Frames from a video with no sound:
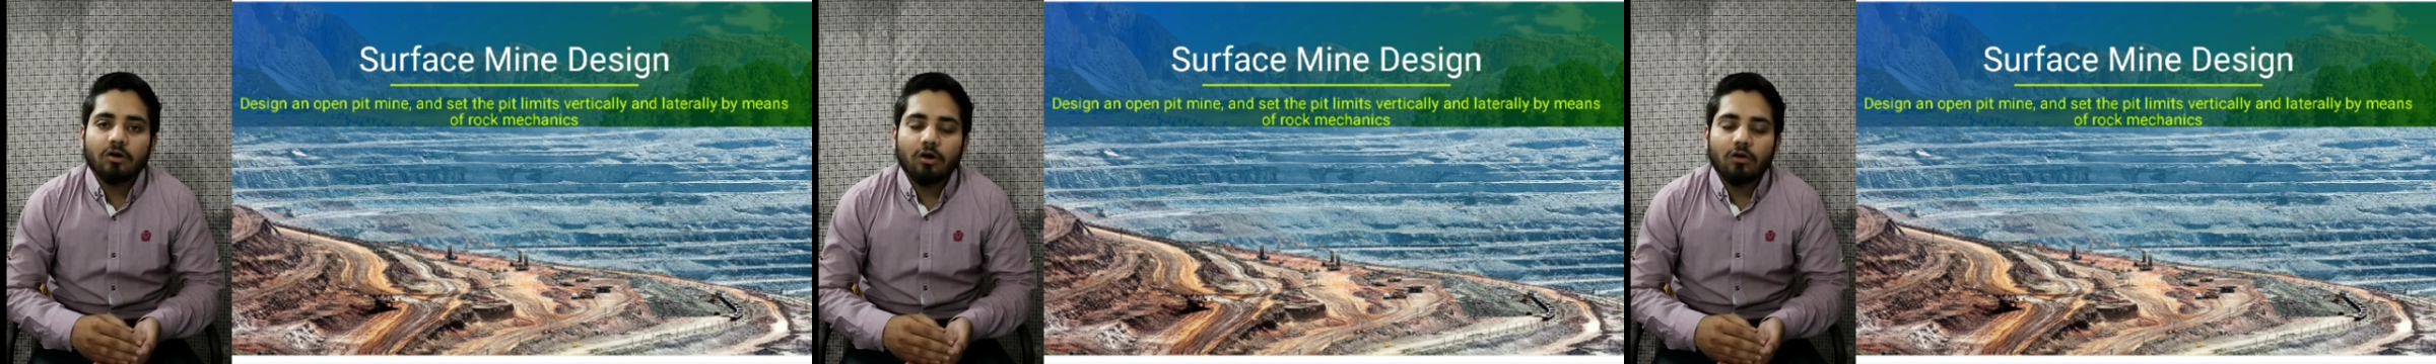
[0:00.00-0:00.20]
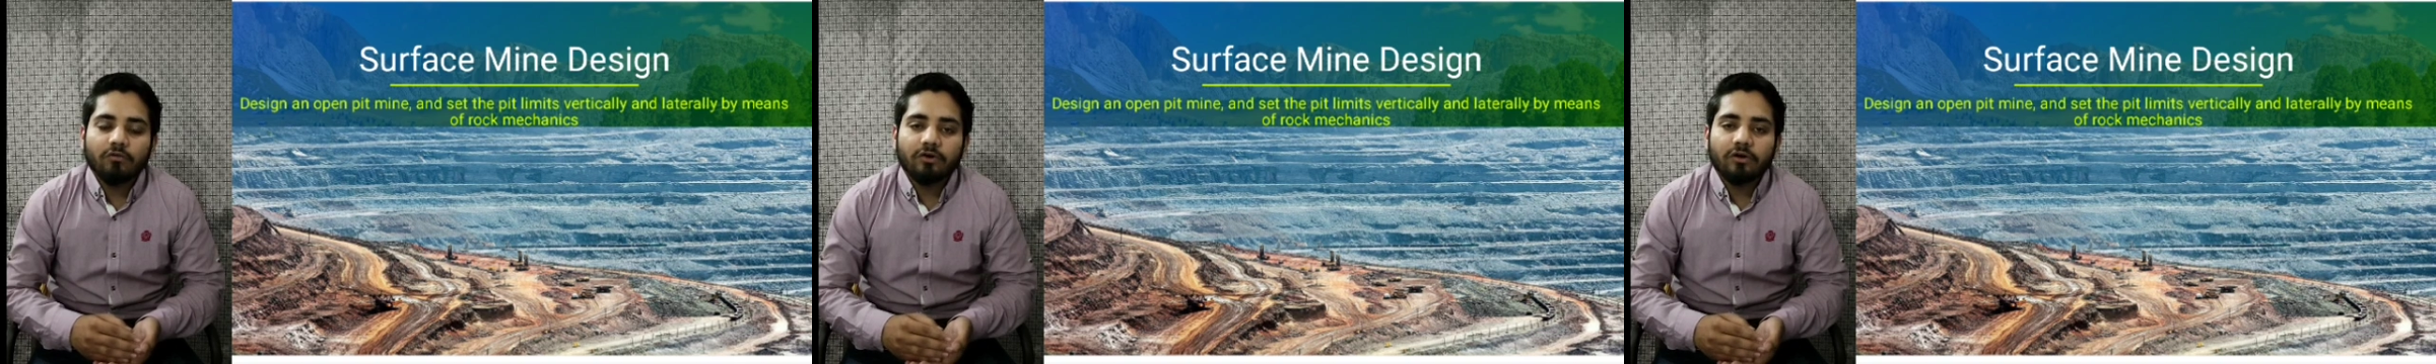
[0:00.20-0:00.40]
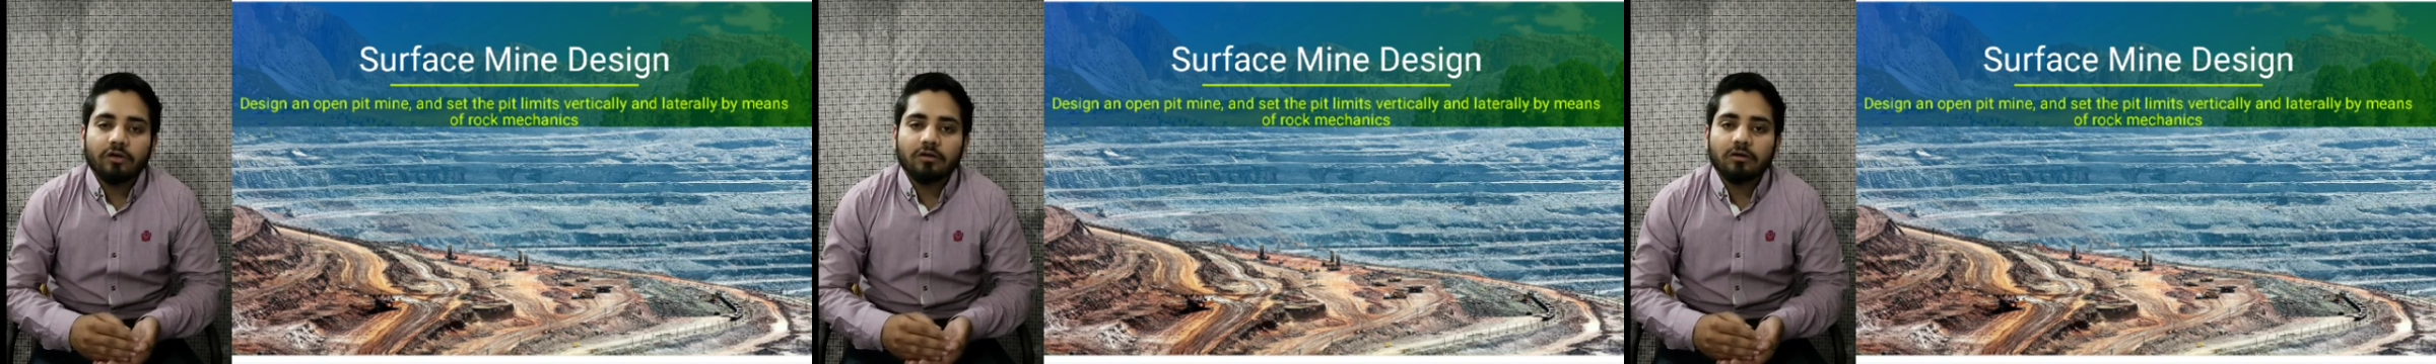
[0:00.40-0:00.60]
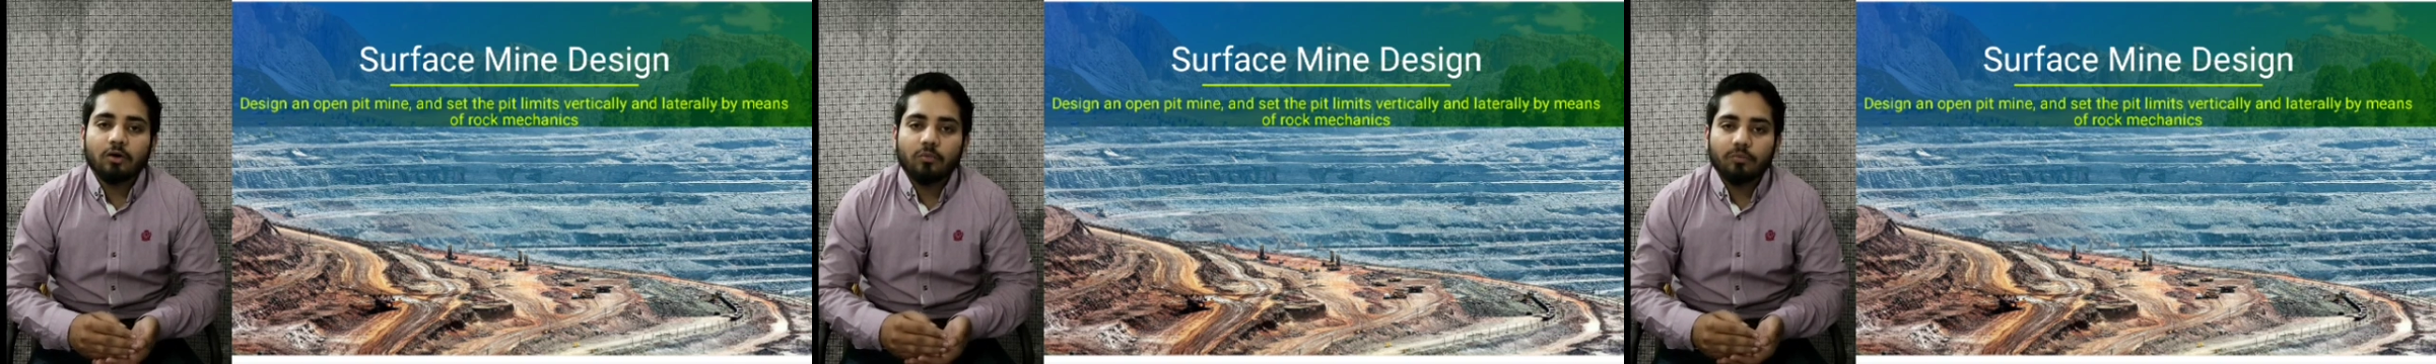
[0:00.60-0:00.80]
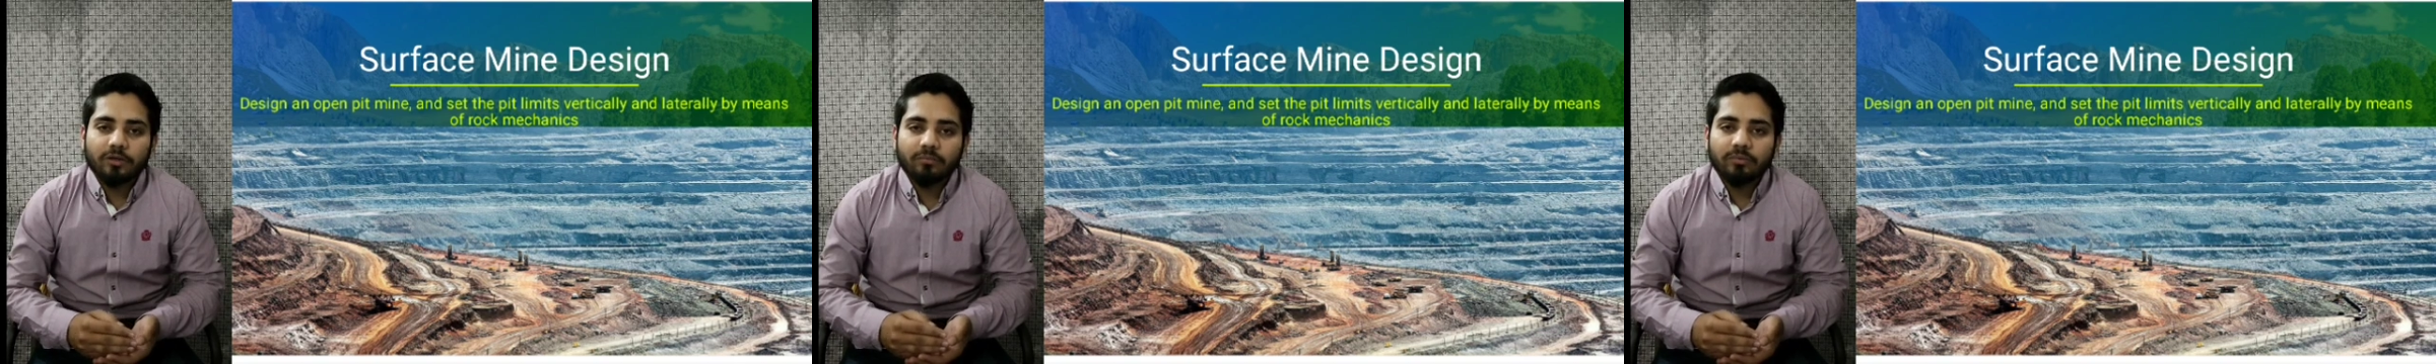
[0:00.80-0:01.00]
of our
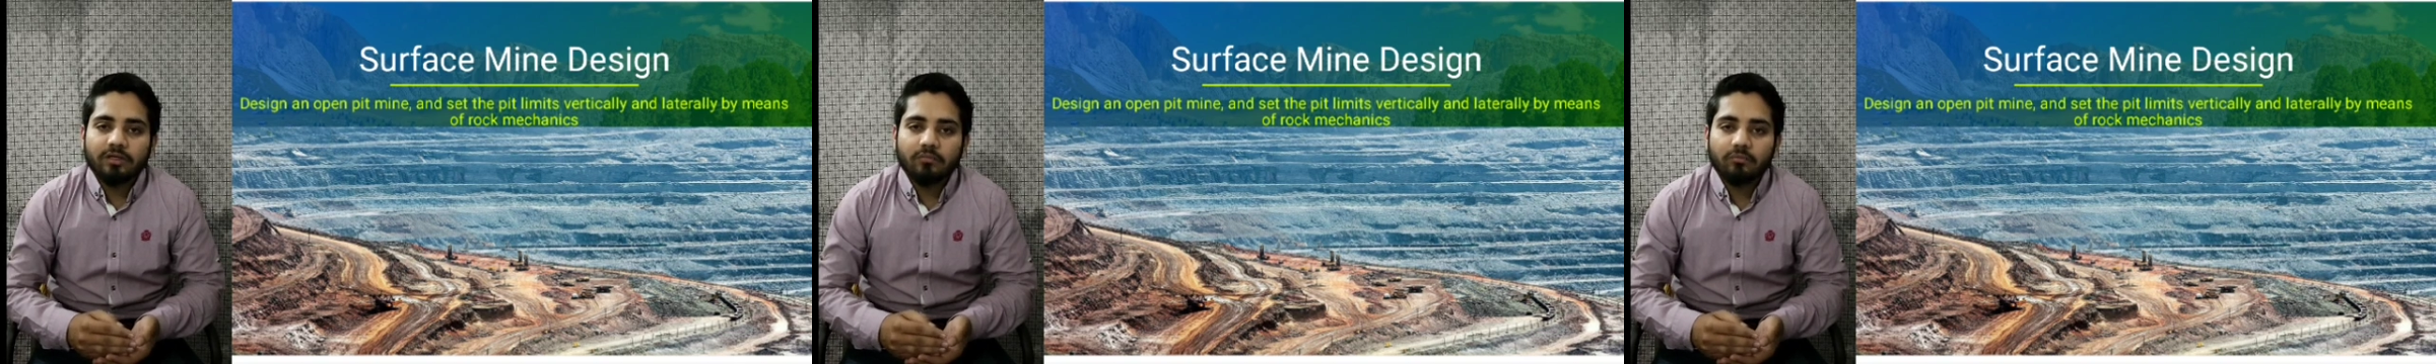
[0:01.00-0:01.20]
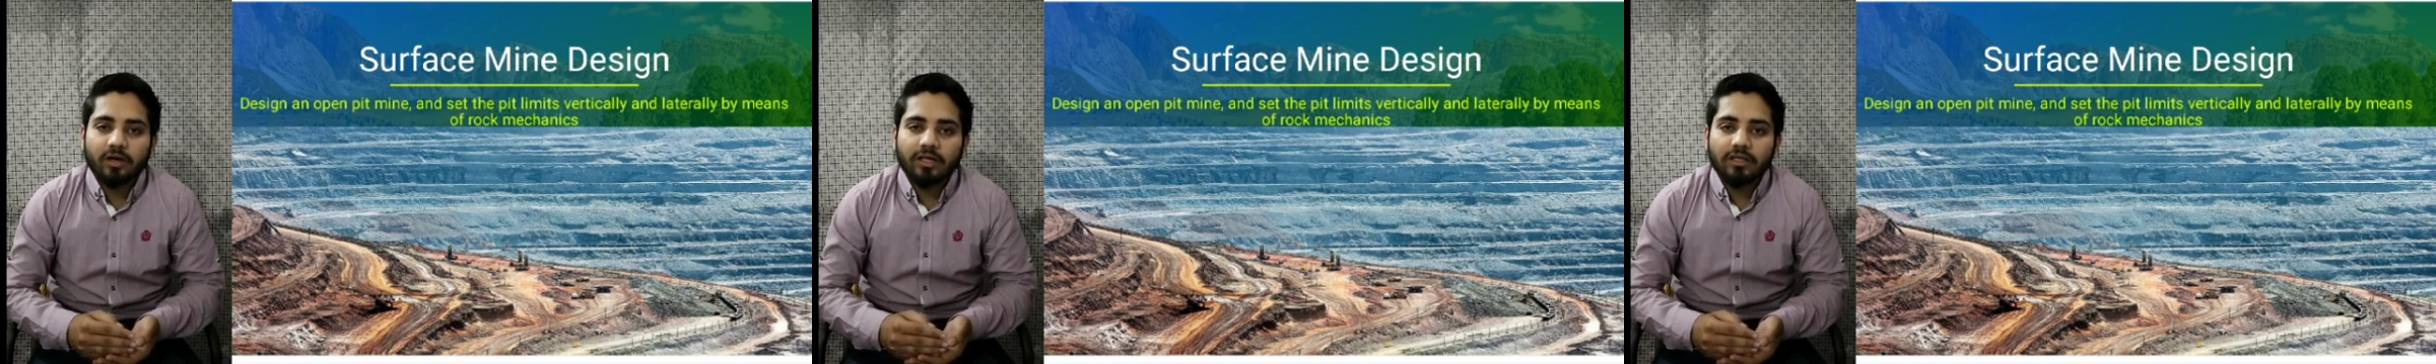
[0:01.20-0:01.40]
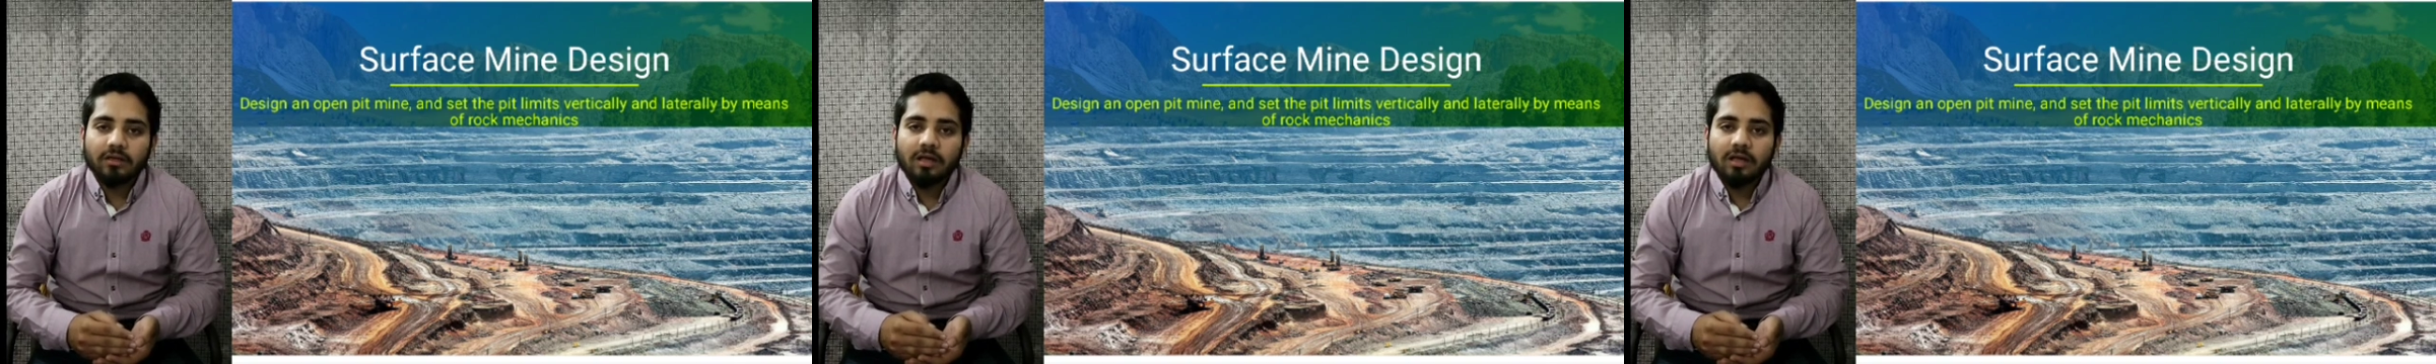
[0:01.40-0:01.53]
open pit mine.